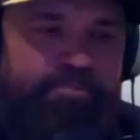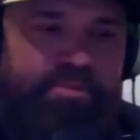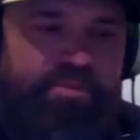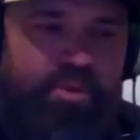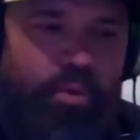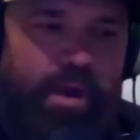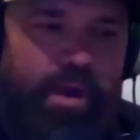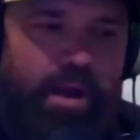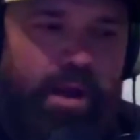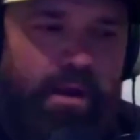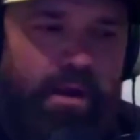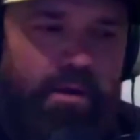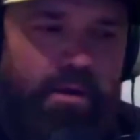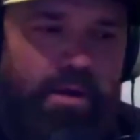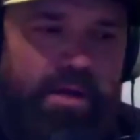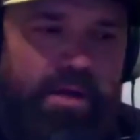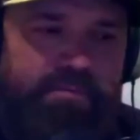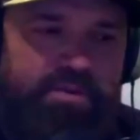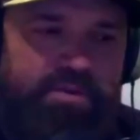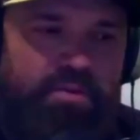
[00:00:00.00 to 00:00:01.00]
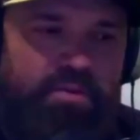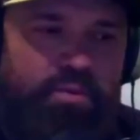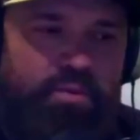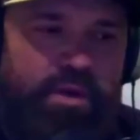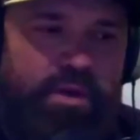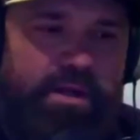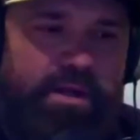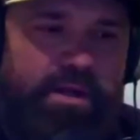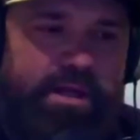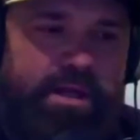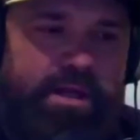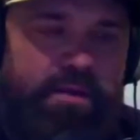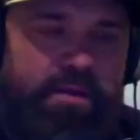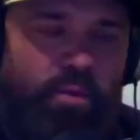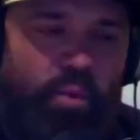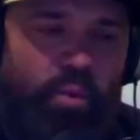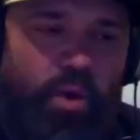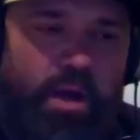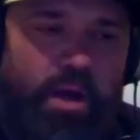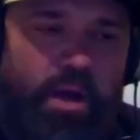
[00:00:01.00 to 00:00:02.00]
to where if you really
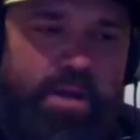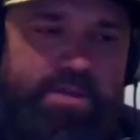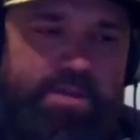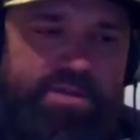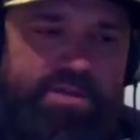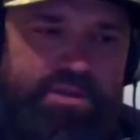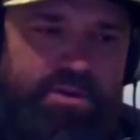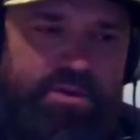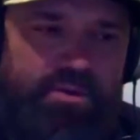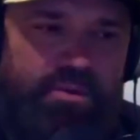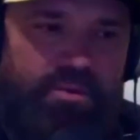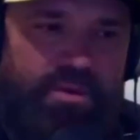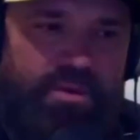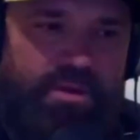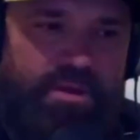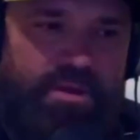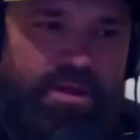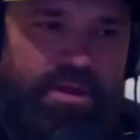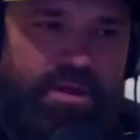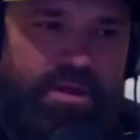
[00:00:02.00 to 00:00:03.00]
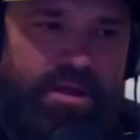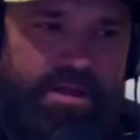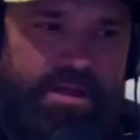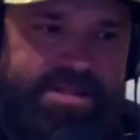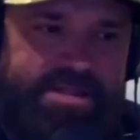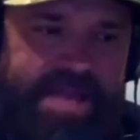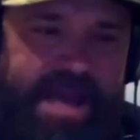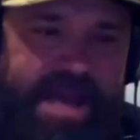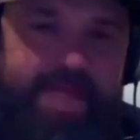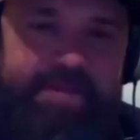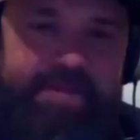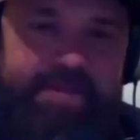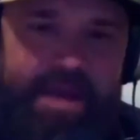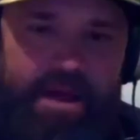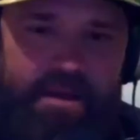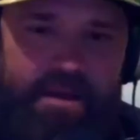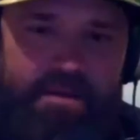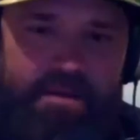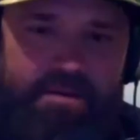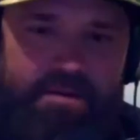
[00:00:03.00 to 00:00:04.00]
want to attain
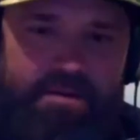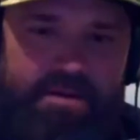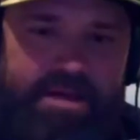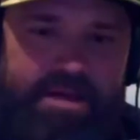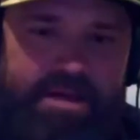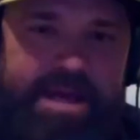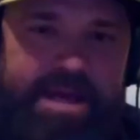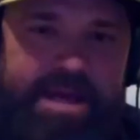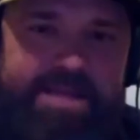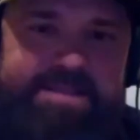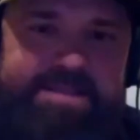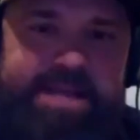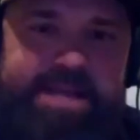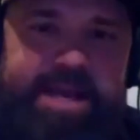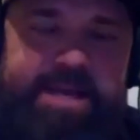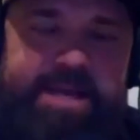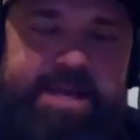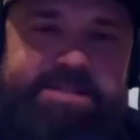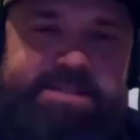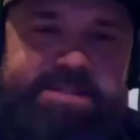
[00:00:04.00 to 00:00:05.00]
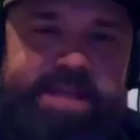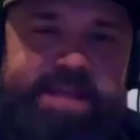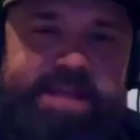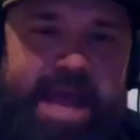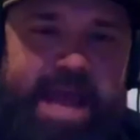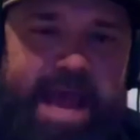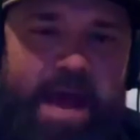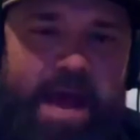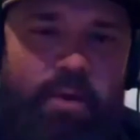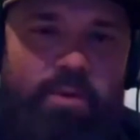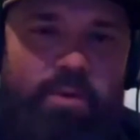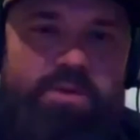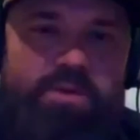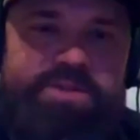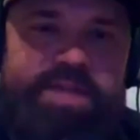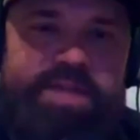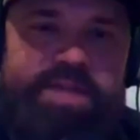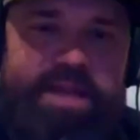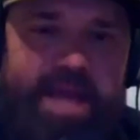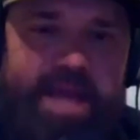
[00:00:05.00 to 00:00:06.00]
that, it takes
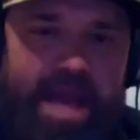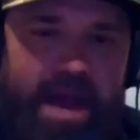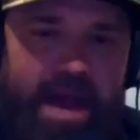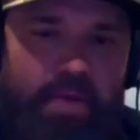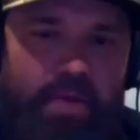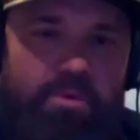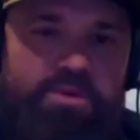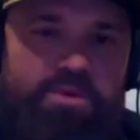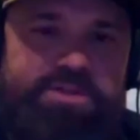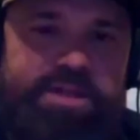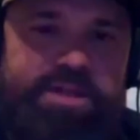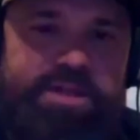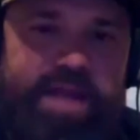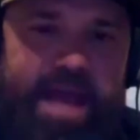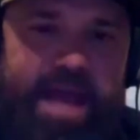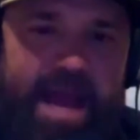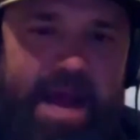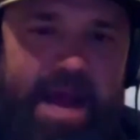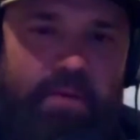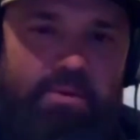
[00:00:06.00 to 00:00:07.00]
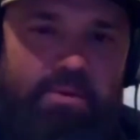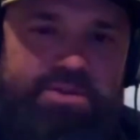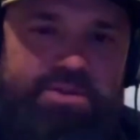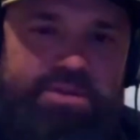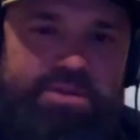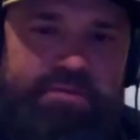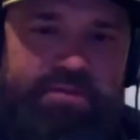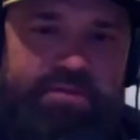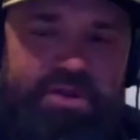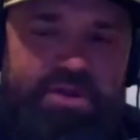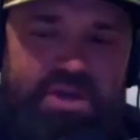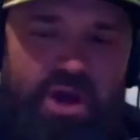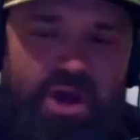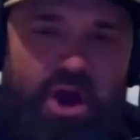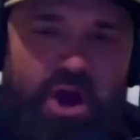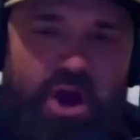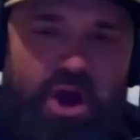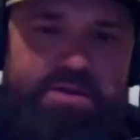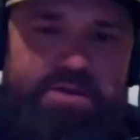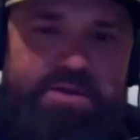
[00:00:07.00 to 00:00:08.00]
hours and hours and hours of
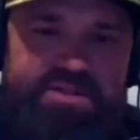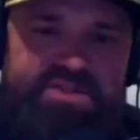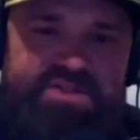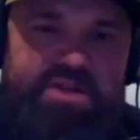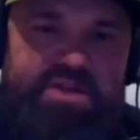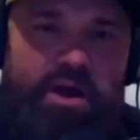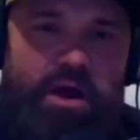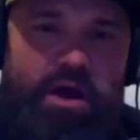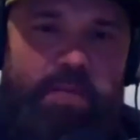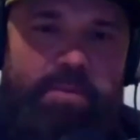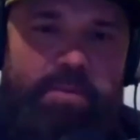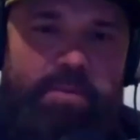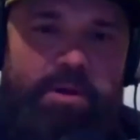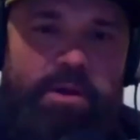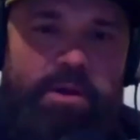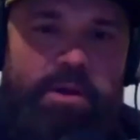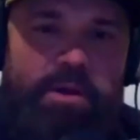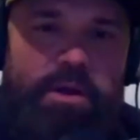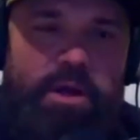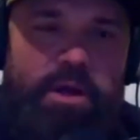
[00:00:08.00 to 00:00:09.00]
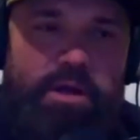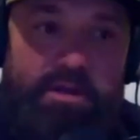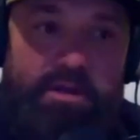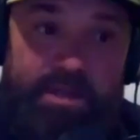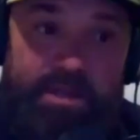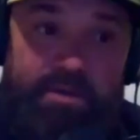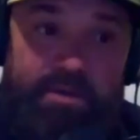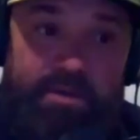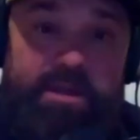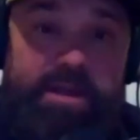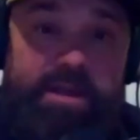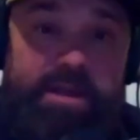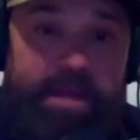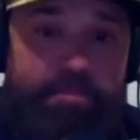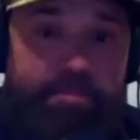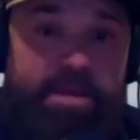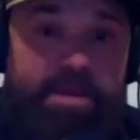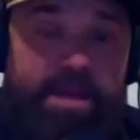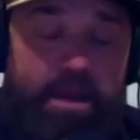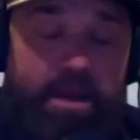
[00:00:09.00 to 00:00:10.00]
nonstop, literally
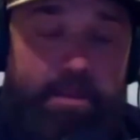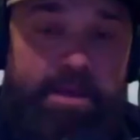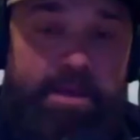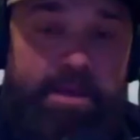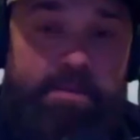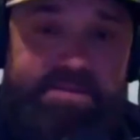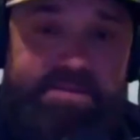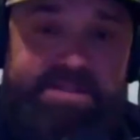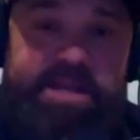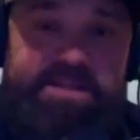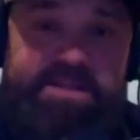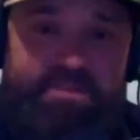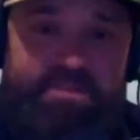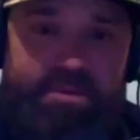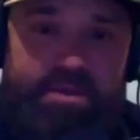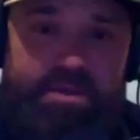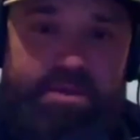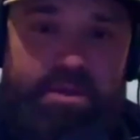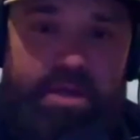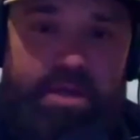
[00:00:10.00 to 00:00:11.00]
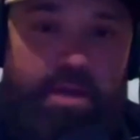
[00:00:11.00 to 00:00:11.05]
like becoming obsessed with it.